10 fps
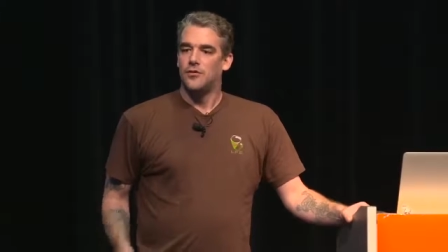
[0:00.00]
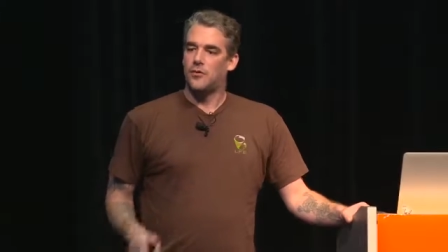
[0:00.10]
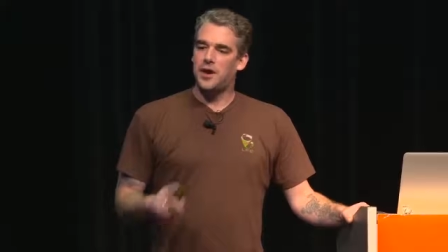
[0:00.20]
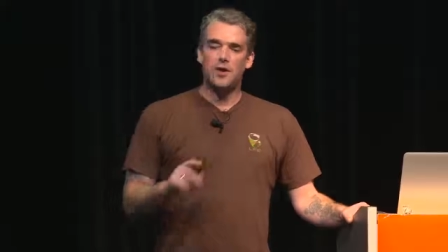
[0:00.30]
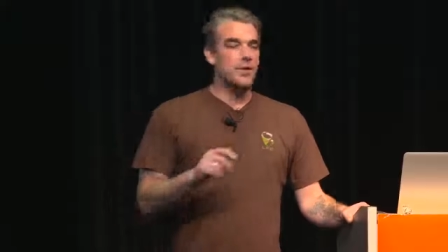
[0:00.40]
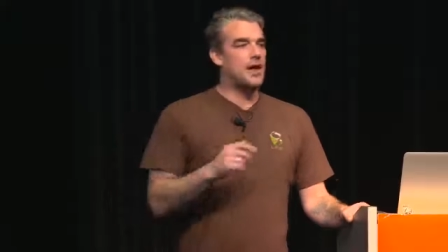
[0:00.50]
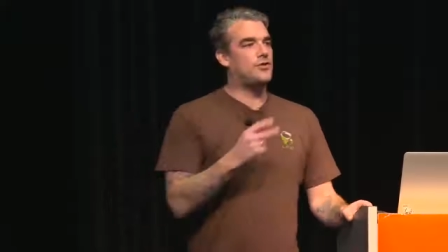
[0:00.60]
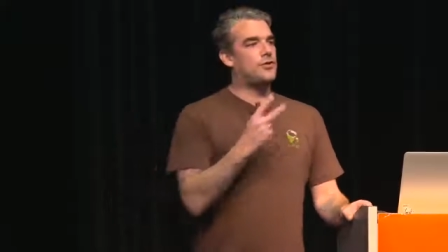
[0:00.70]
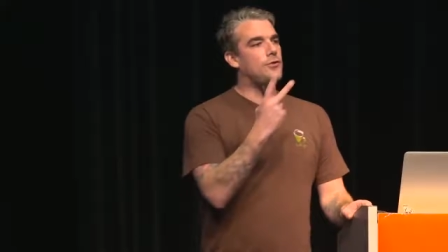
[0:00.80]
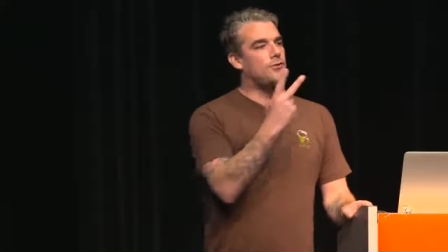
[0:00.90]
So here we
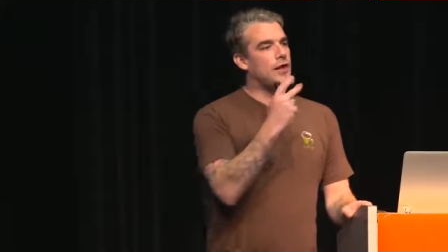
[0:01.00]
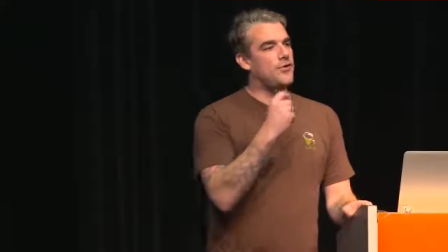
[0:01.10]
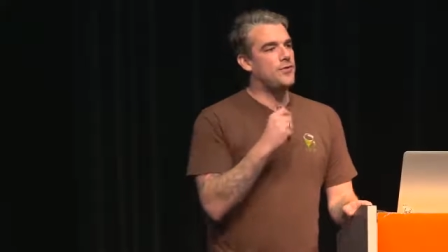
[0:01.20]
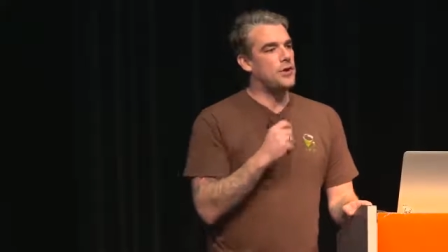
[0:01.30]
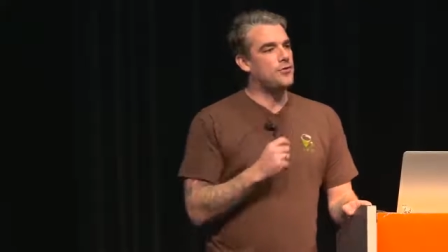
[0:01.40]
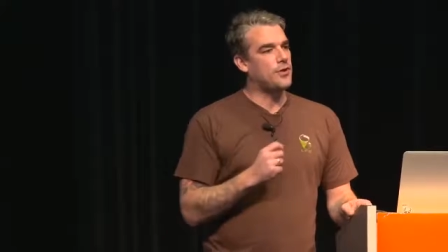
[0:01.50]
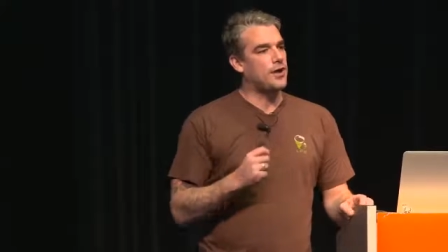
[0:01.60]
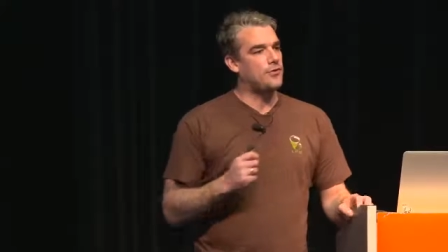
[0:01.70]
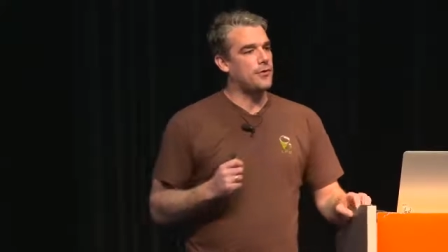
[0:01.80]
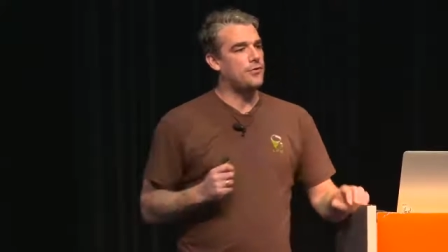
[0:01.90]
had two sets of use
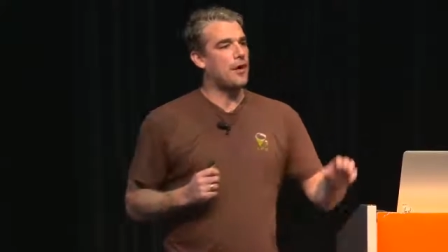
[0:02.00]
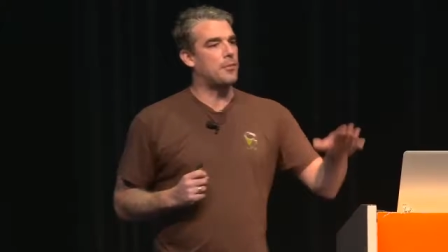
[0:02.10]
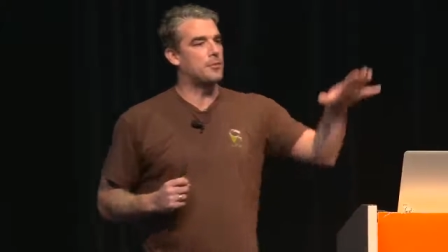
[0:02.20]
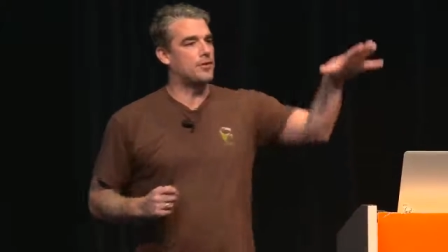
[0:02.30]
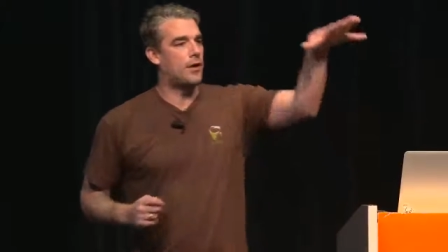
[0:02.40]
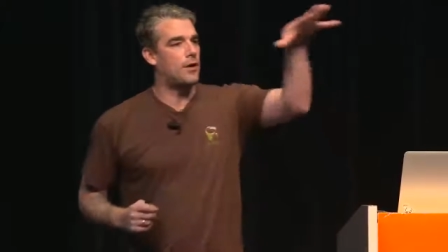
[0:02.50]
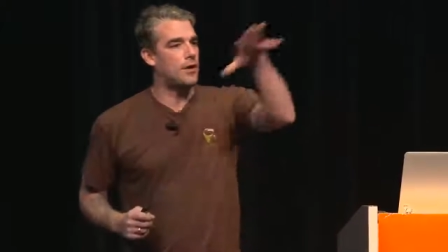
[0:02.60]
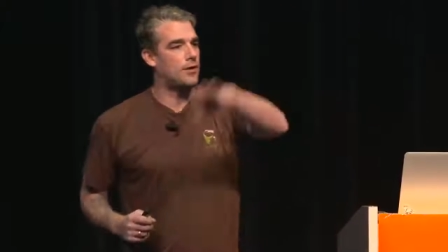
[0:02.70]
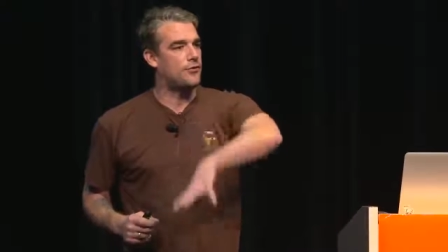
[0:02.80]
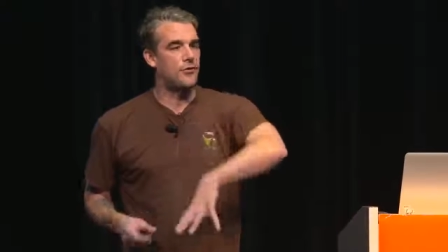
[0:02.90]
cases that would
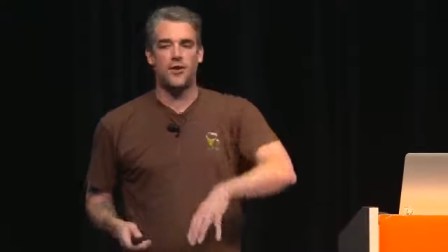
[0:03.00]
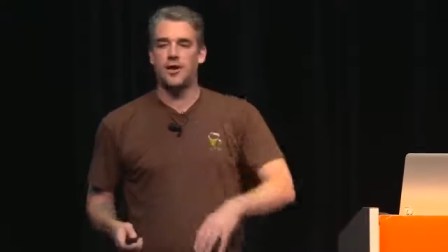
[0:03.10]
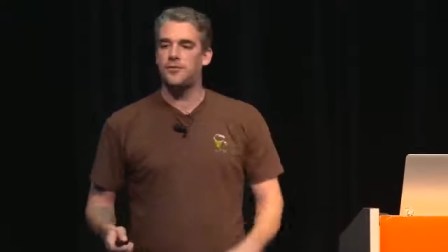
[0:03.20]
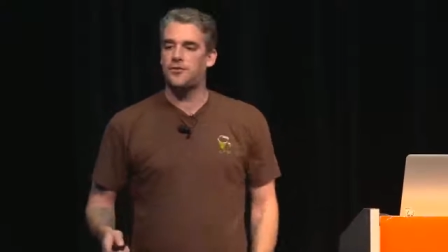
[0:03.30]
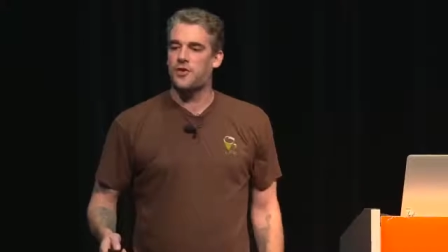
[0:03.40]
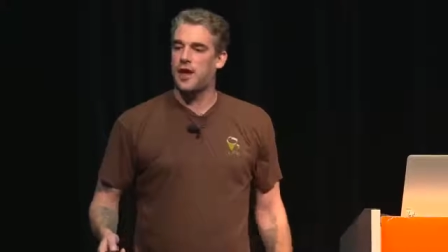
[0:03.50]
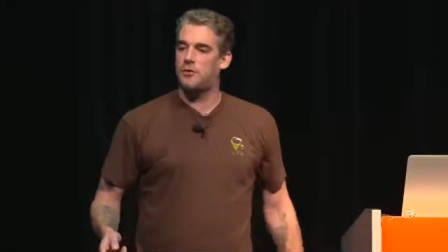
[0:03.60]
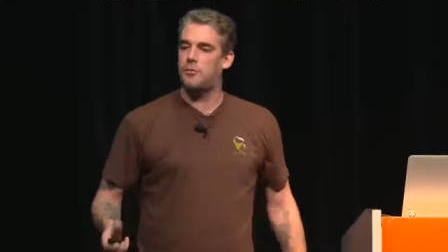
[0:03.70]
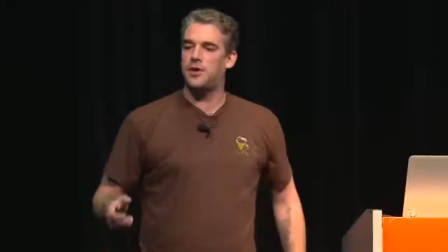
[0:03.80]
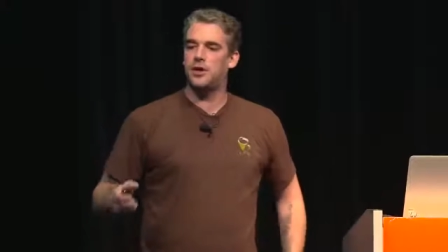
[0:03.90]
return us the same
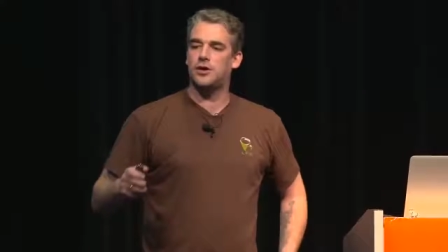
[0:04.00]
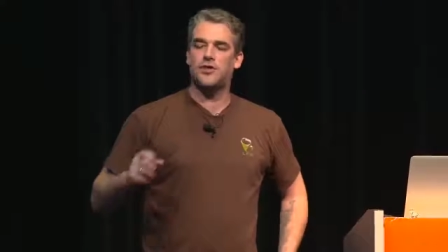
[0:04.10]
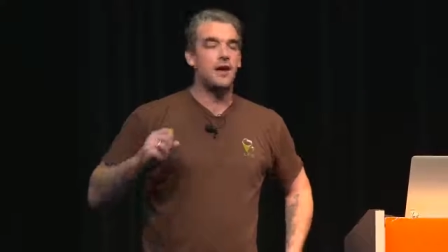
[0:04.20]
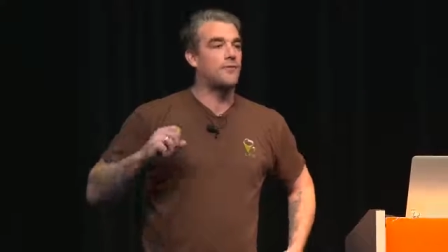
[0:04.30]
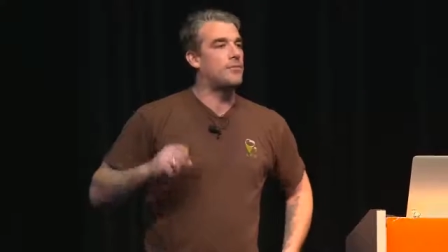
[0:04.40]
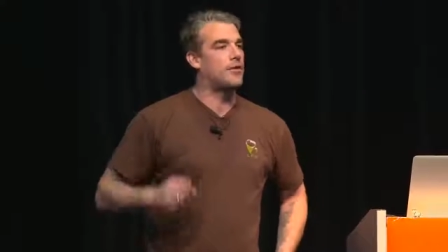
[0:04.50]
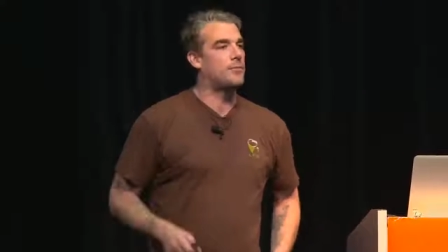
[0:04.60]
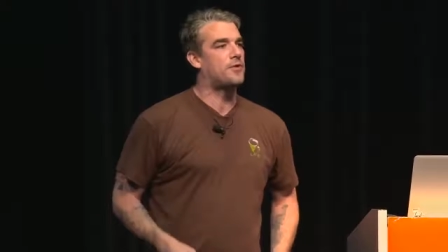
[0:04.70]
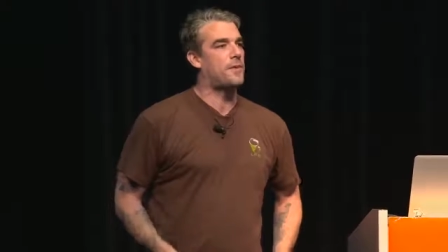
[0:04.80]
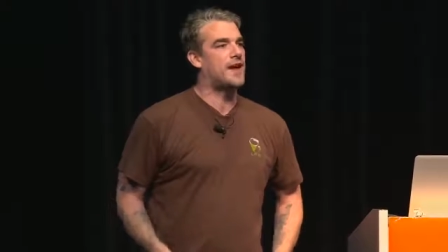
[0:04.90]
state when we looked at it from
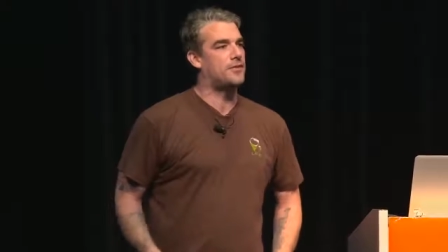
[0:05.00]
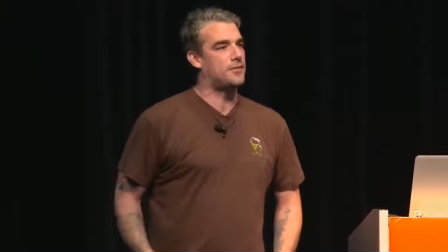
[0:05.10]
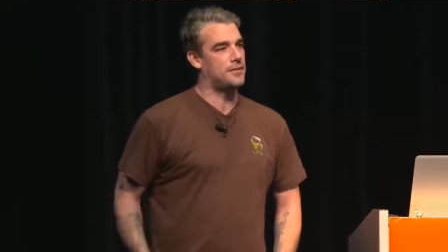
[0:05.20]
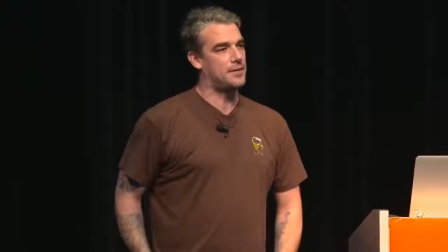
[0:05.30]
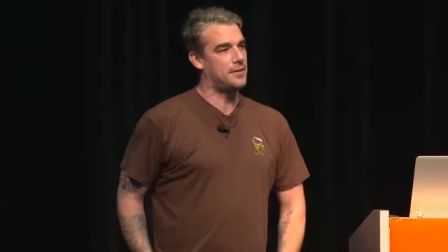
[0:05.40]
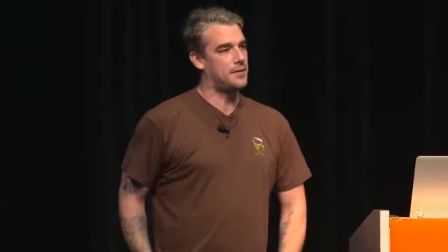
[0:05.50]
this perspective.